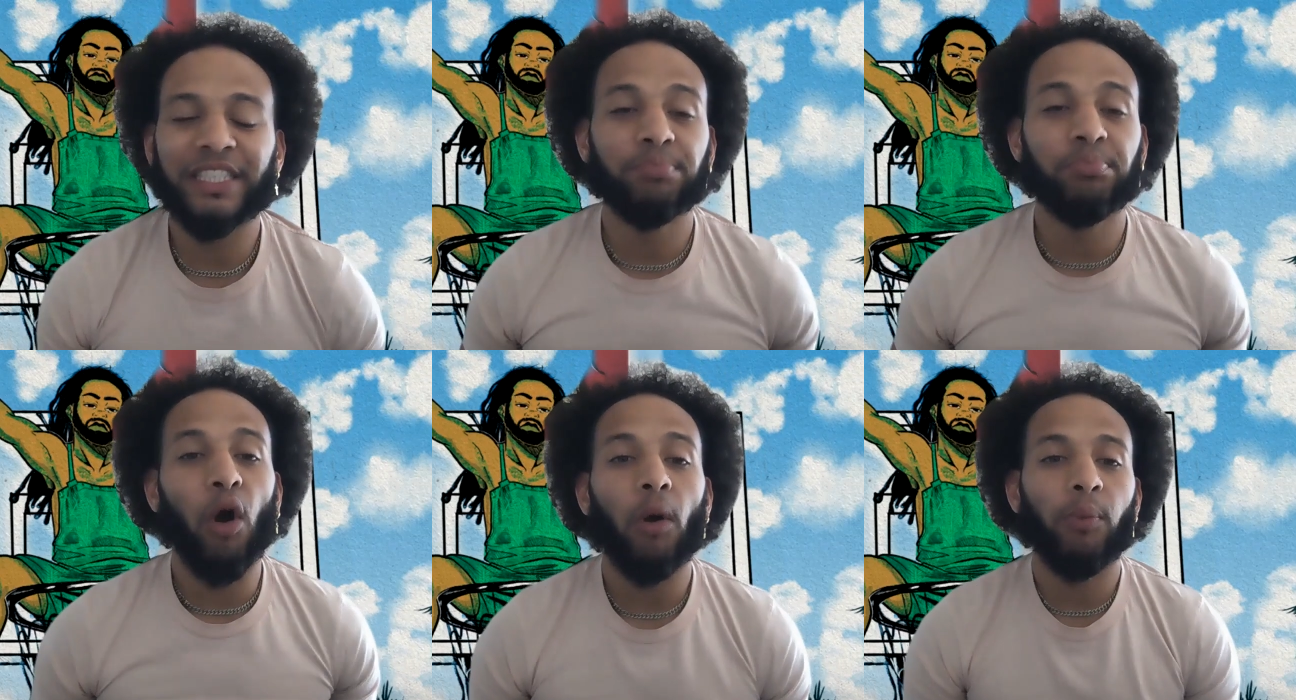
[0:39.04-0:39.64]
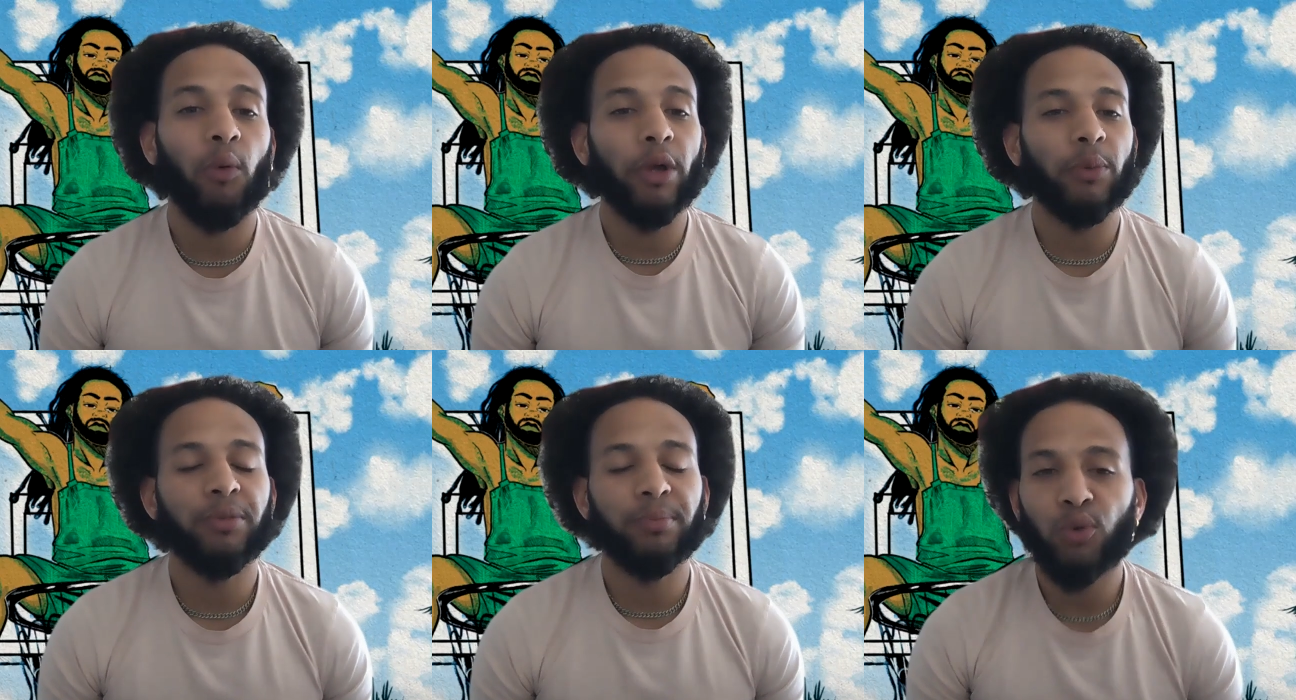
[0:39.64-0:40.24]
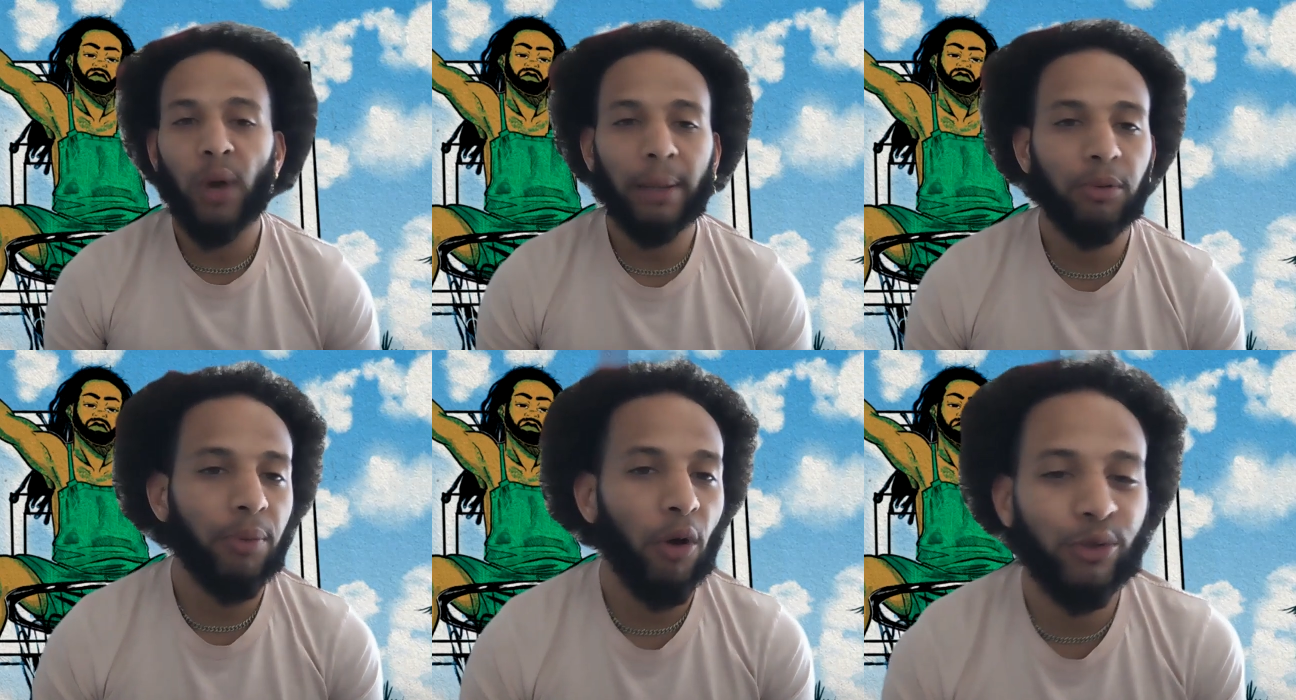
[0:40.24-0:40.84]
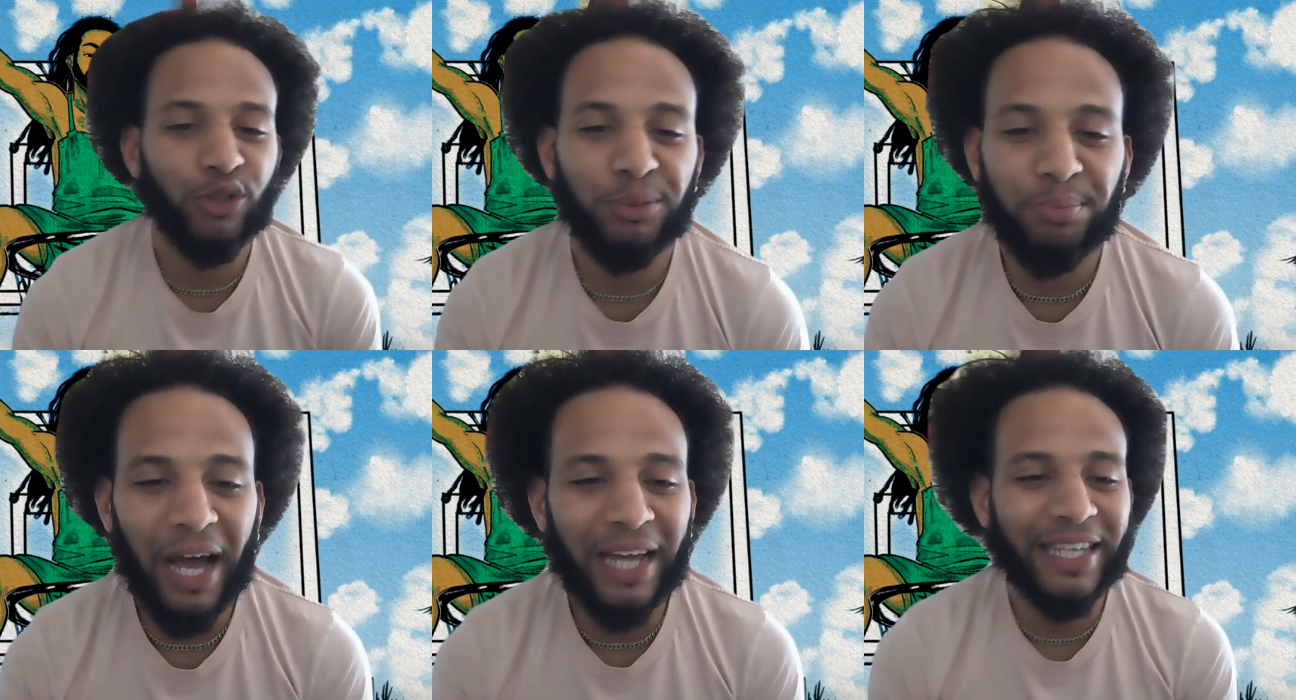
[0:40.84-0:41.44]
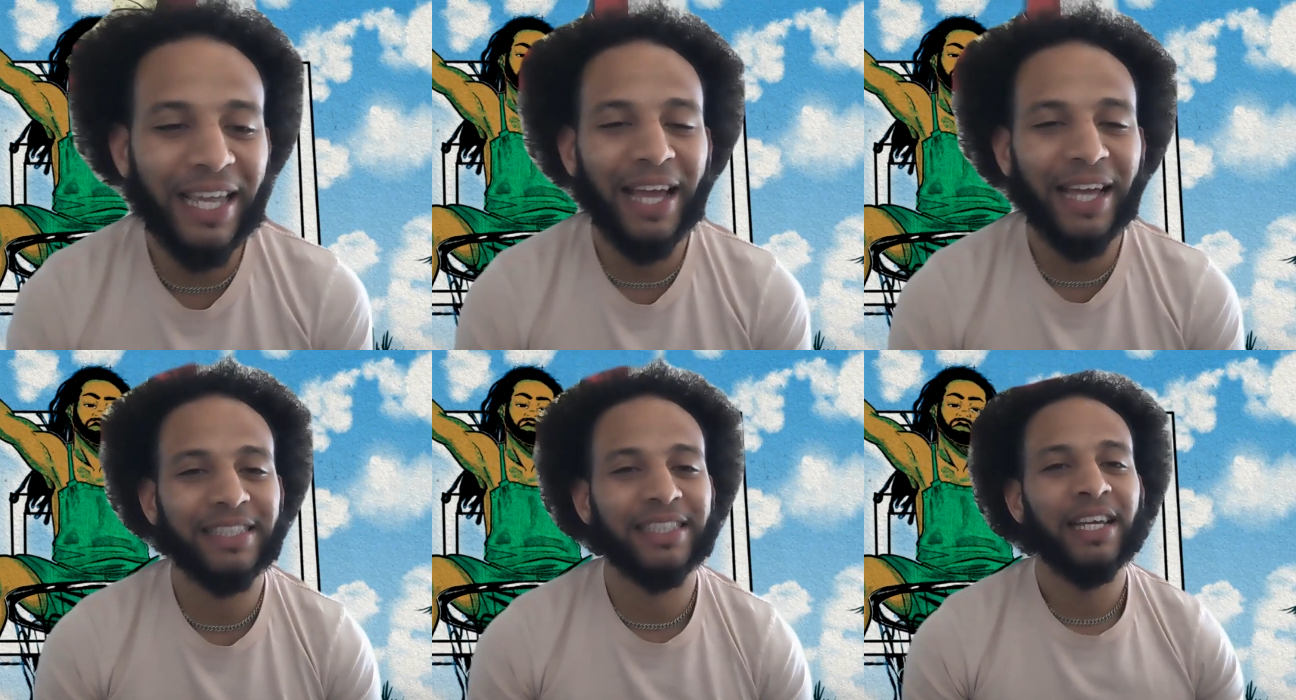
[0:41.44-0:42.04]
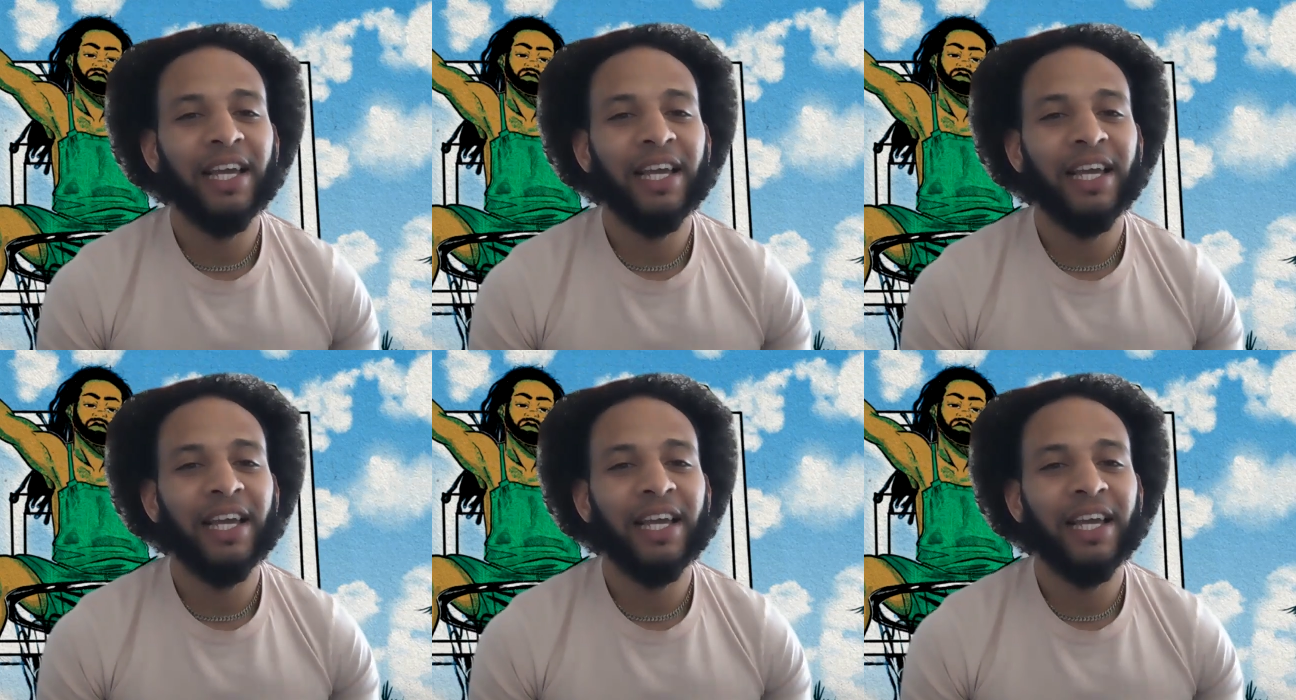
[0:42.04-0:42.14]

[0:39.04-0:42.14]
Speaker 1: is Ballpoint with Bluapple Poetry Podcast.